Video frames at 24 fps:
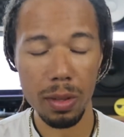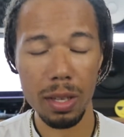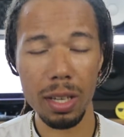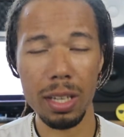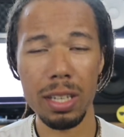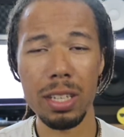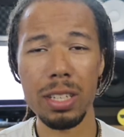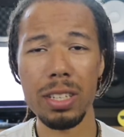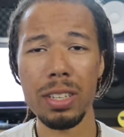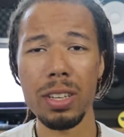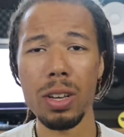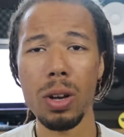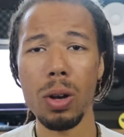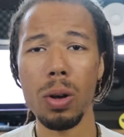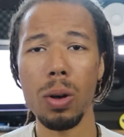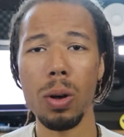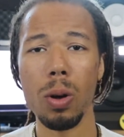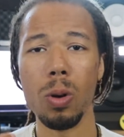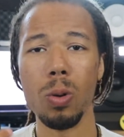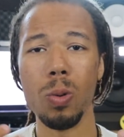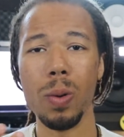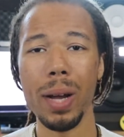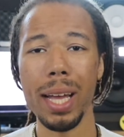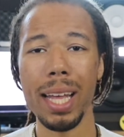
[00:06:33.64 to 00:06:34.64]
And so
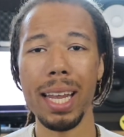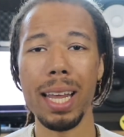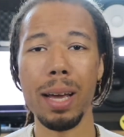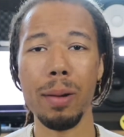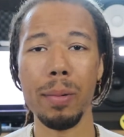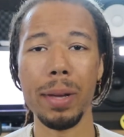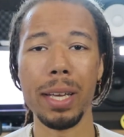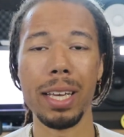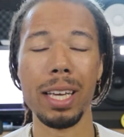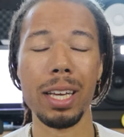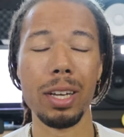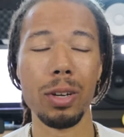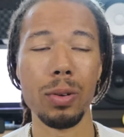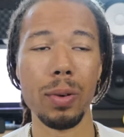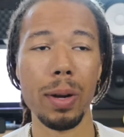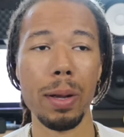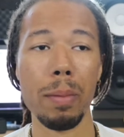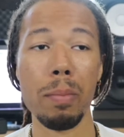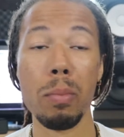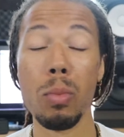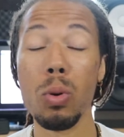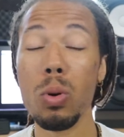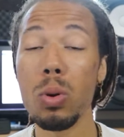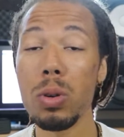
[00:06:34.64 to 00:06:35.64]
a way that we can
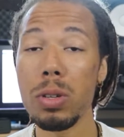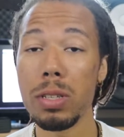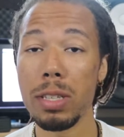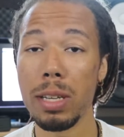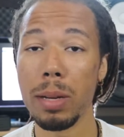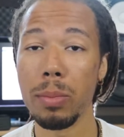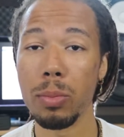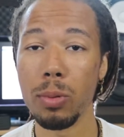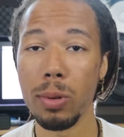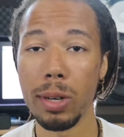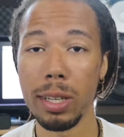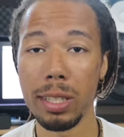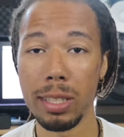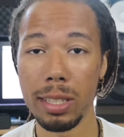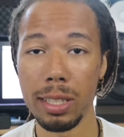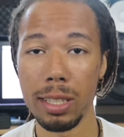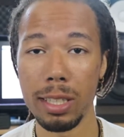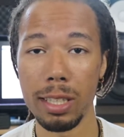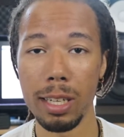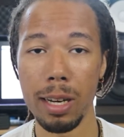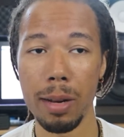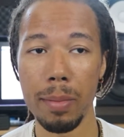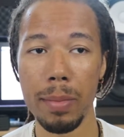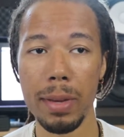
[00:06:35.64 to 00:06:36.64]
create more
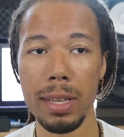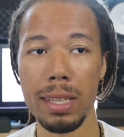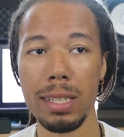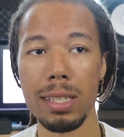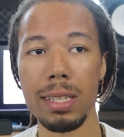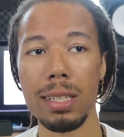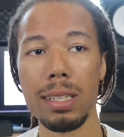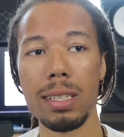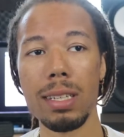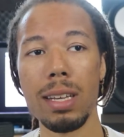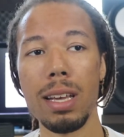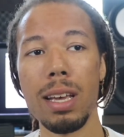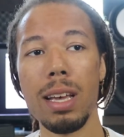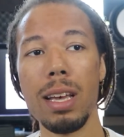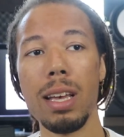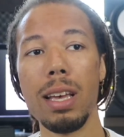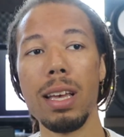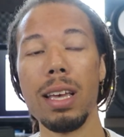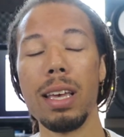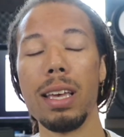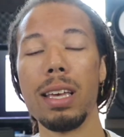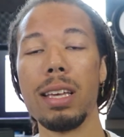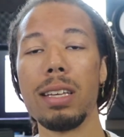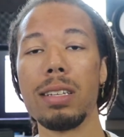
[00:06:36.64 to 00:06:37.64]
separation in our mixes
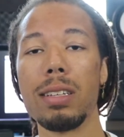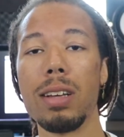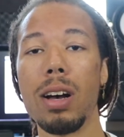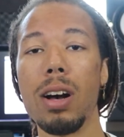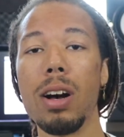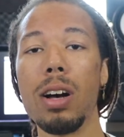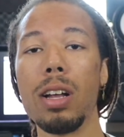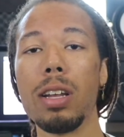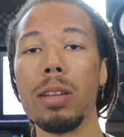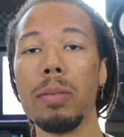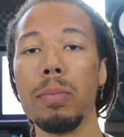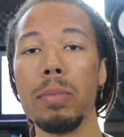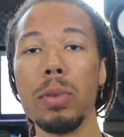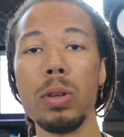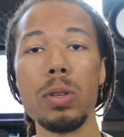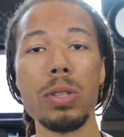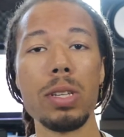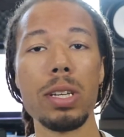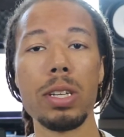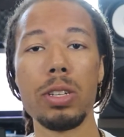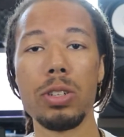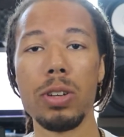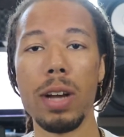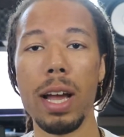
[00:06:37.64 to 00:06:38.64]
is all the
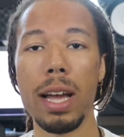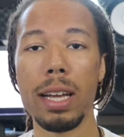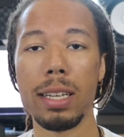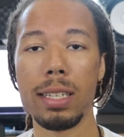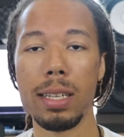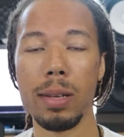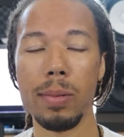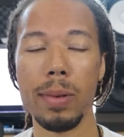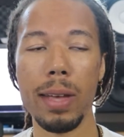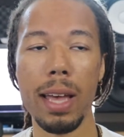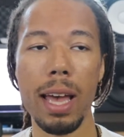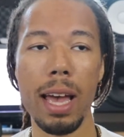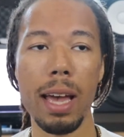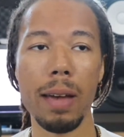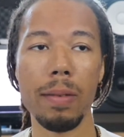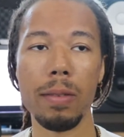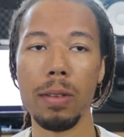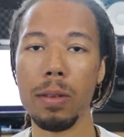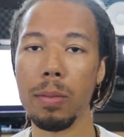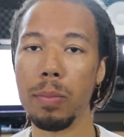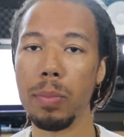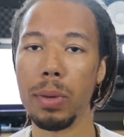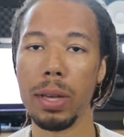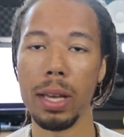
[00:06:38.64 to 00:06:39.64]
music tracks that we have,
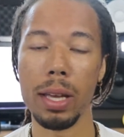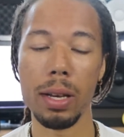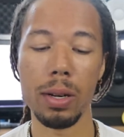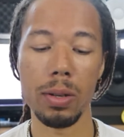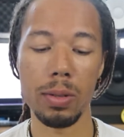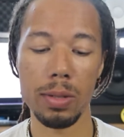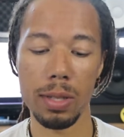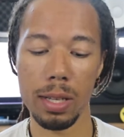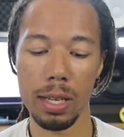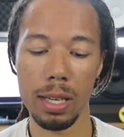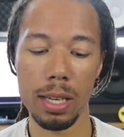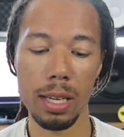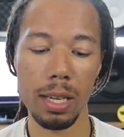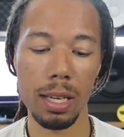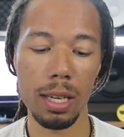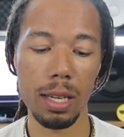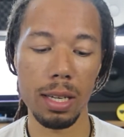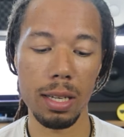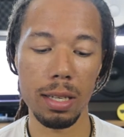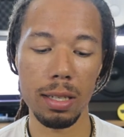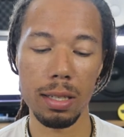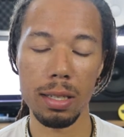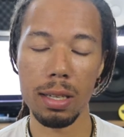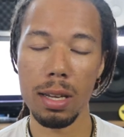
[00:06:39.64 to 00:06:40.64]
the pianos, the
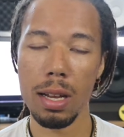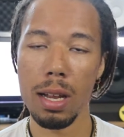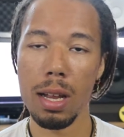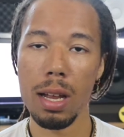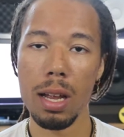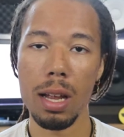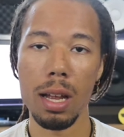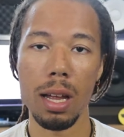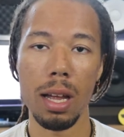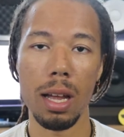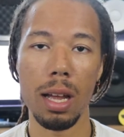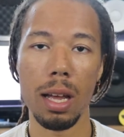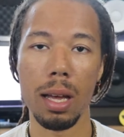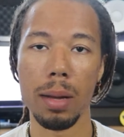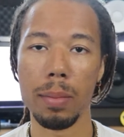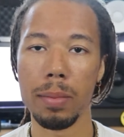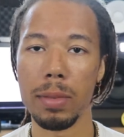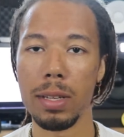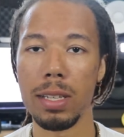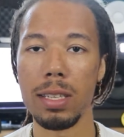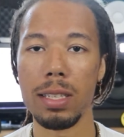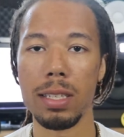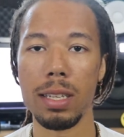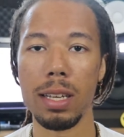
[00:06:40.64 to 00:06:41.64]
keys,
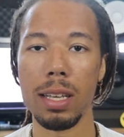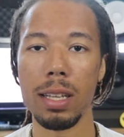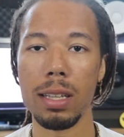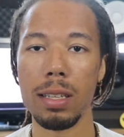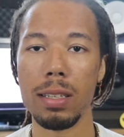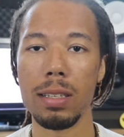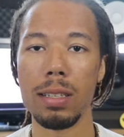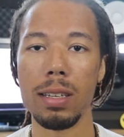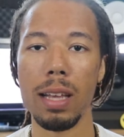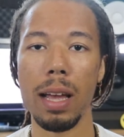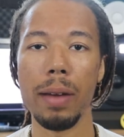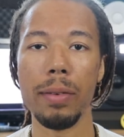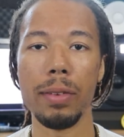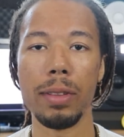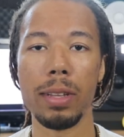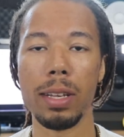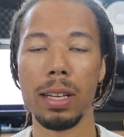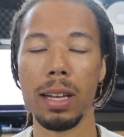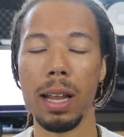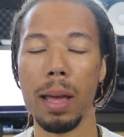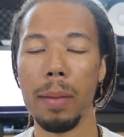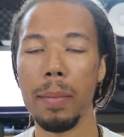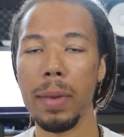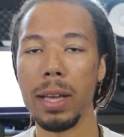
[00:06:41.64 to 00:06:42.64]
the synths,
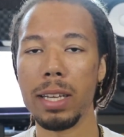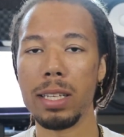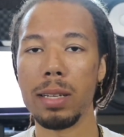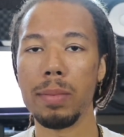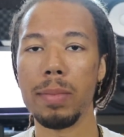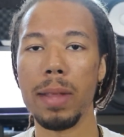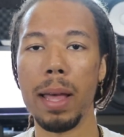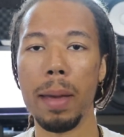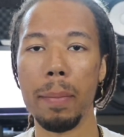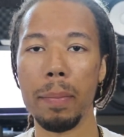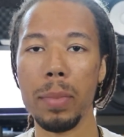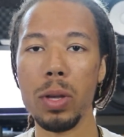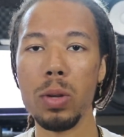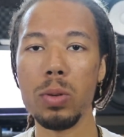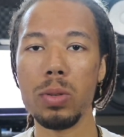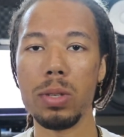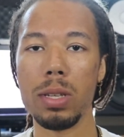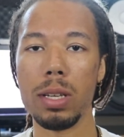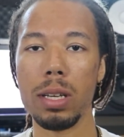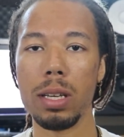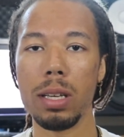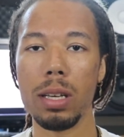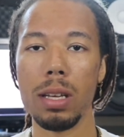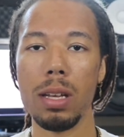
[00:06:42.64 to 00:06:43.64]
everything that makes up that
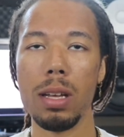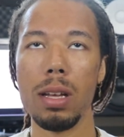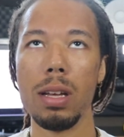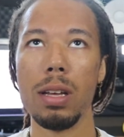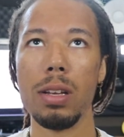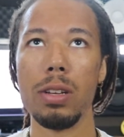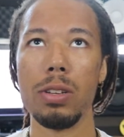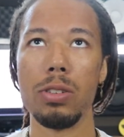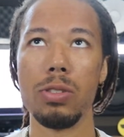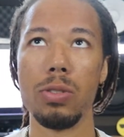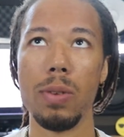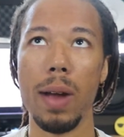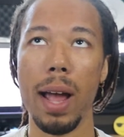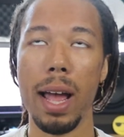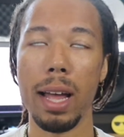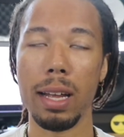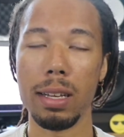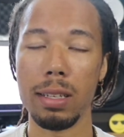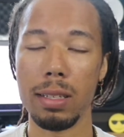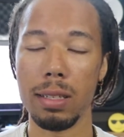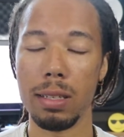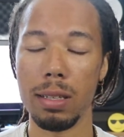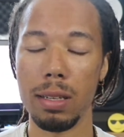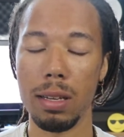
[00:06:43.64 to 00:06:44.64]
music
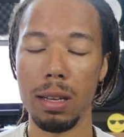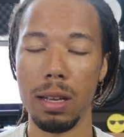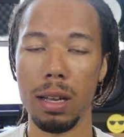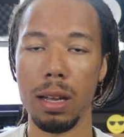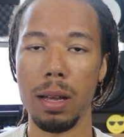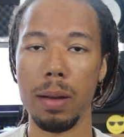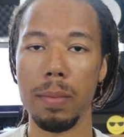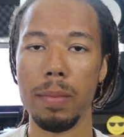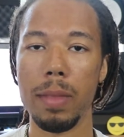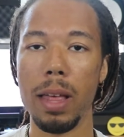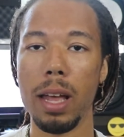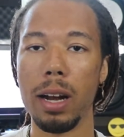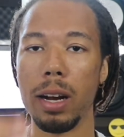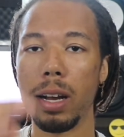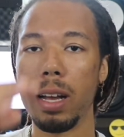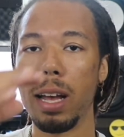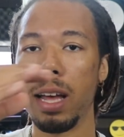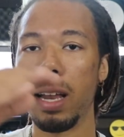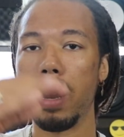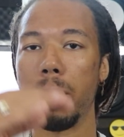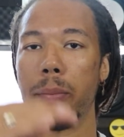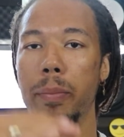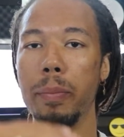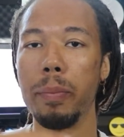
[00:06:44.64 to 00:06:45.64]
tracks that are
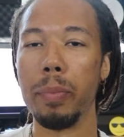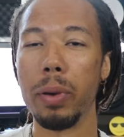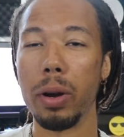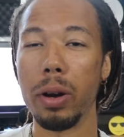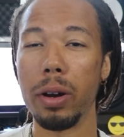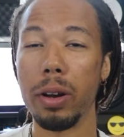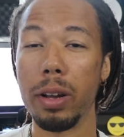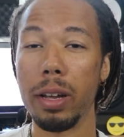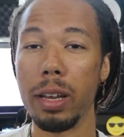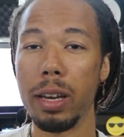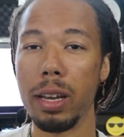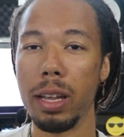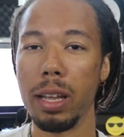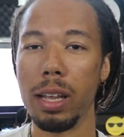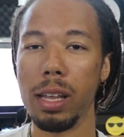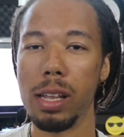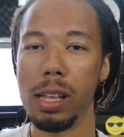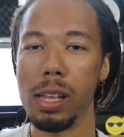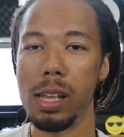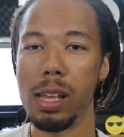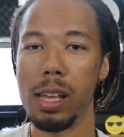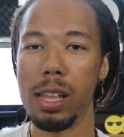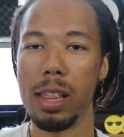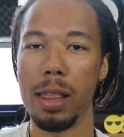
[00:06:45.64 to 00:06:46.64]
kind of buried
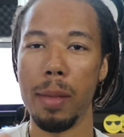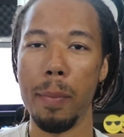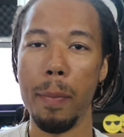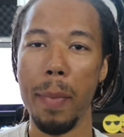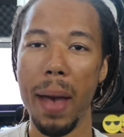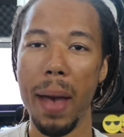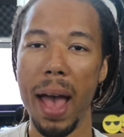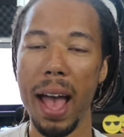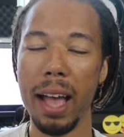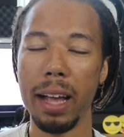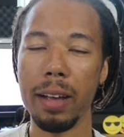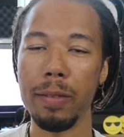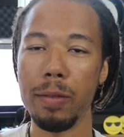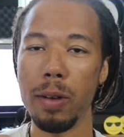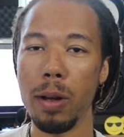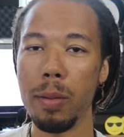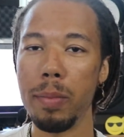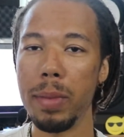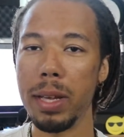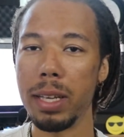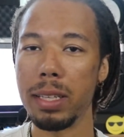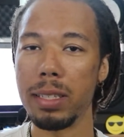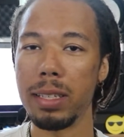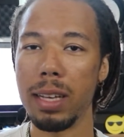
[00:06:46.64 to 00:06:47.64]
in the back of our
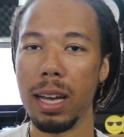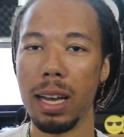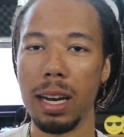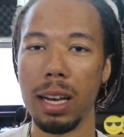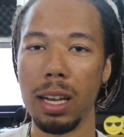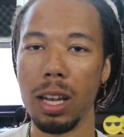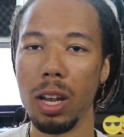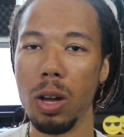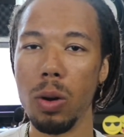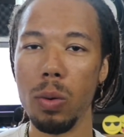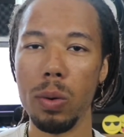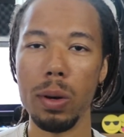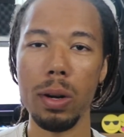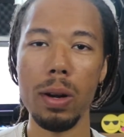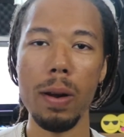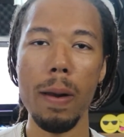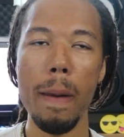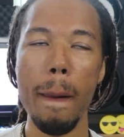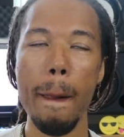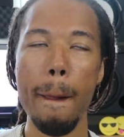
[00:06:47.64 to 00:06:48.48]
mix, kind of lower.